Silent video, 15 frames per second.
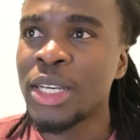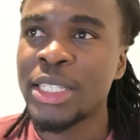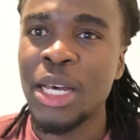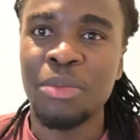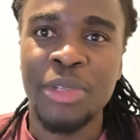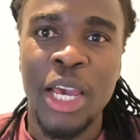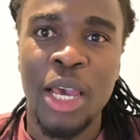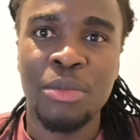
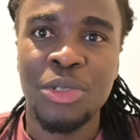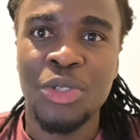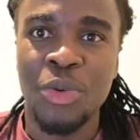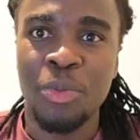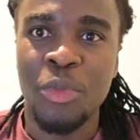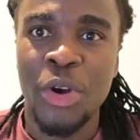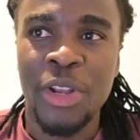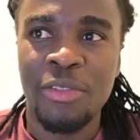Sometimes you're
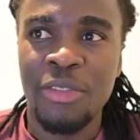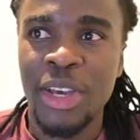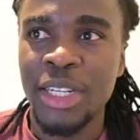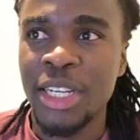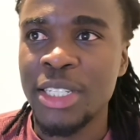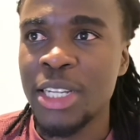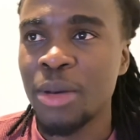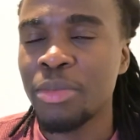
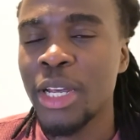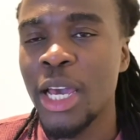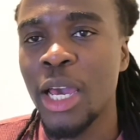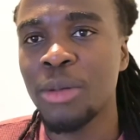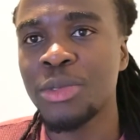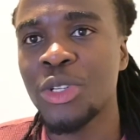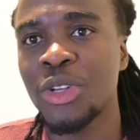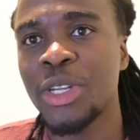motivated,
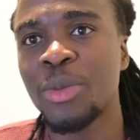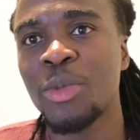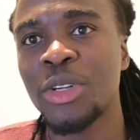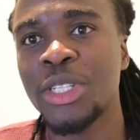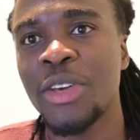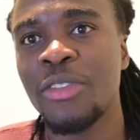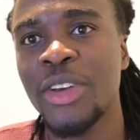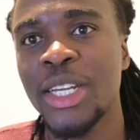sometimes you're
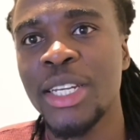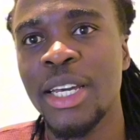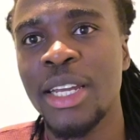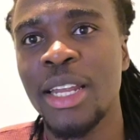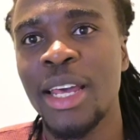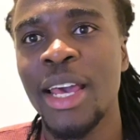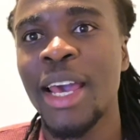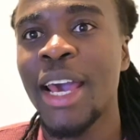
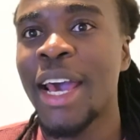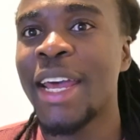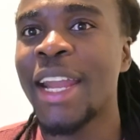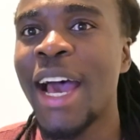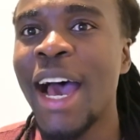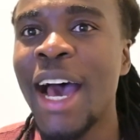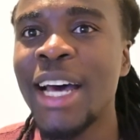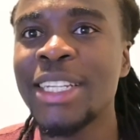demotivated.
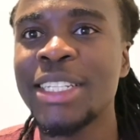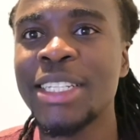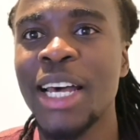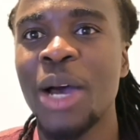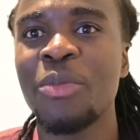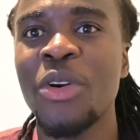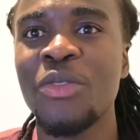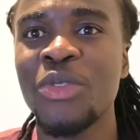And as
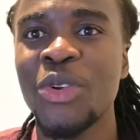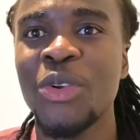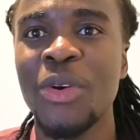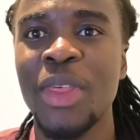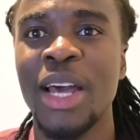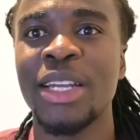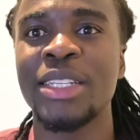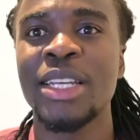some of you know
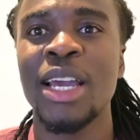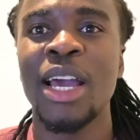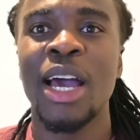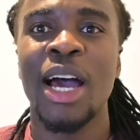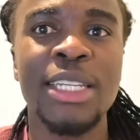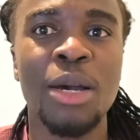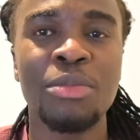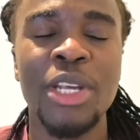that,
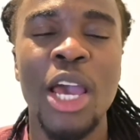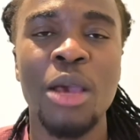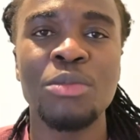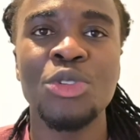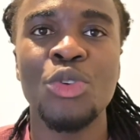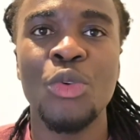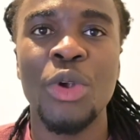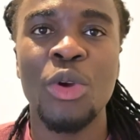sometimes
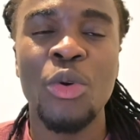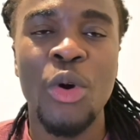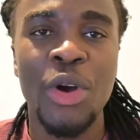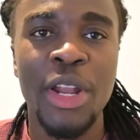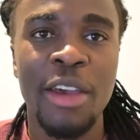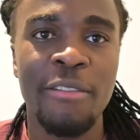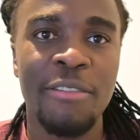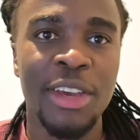you
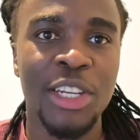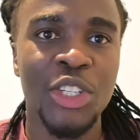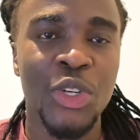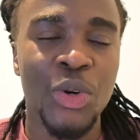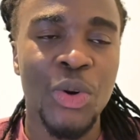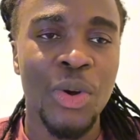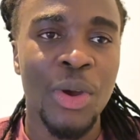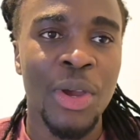record a
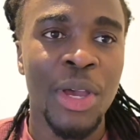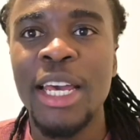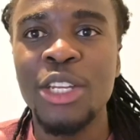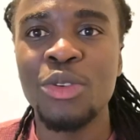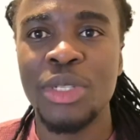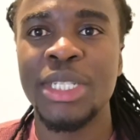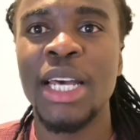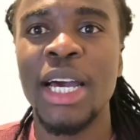video and
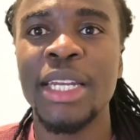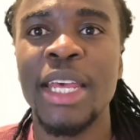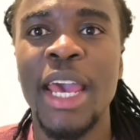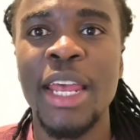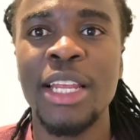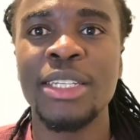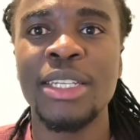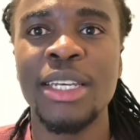you start
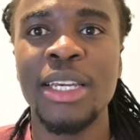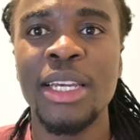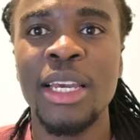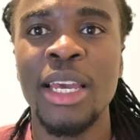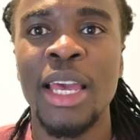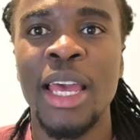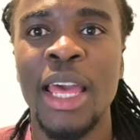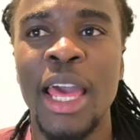
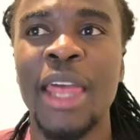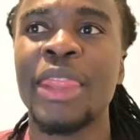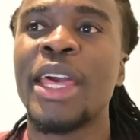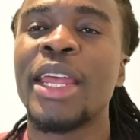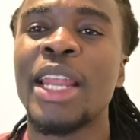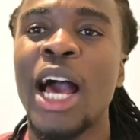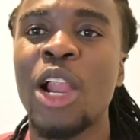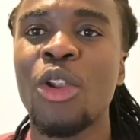editing, and
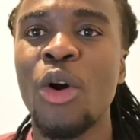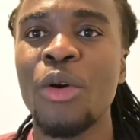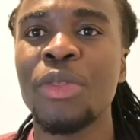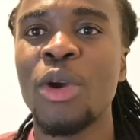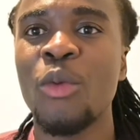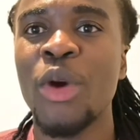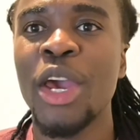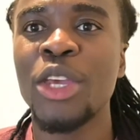then along
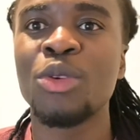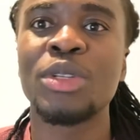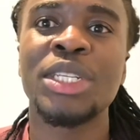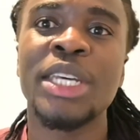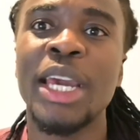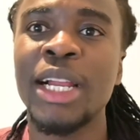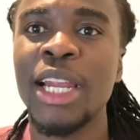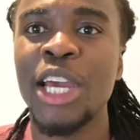the way you
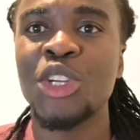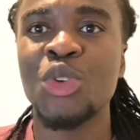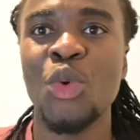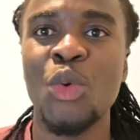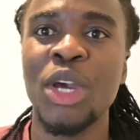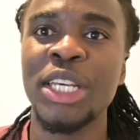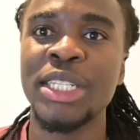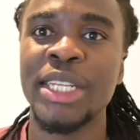take like 2
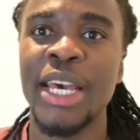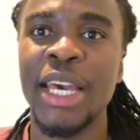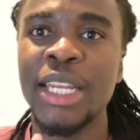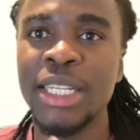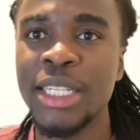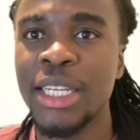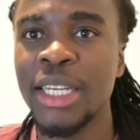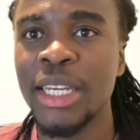weeks
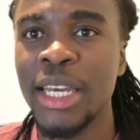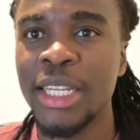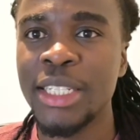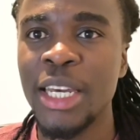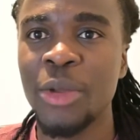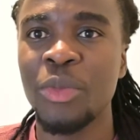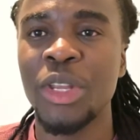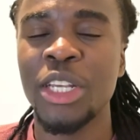editing a
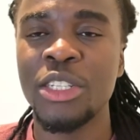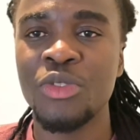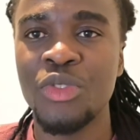10 minutes